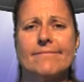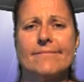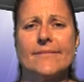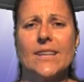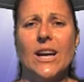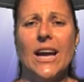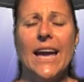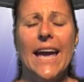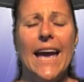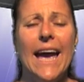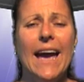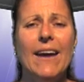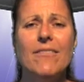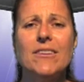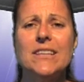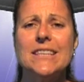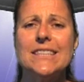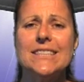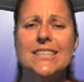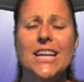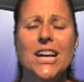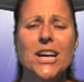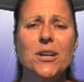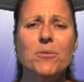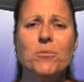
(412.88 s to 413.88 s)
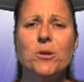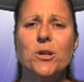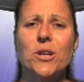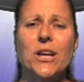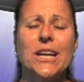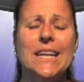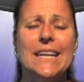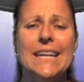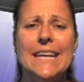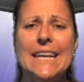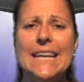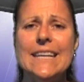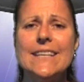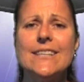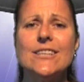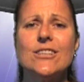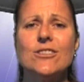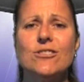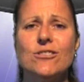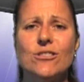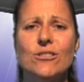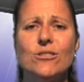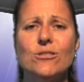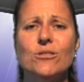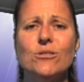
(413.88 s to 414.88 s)
I haven't done what I need to
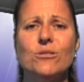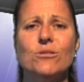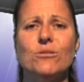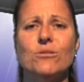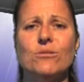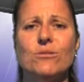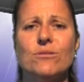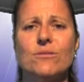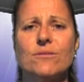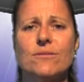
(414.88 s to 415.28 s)
do.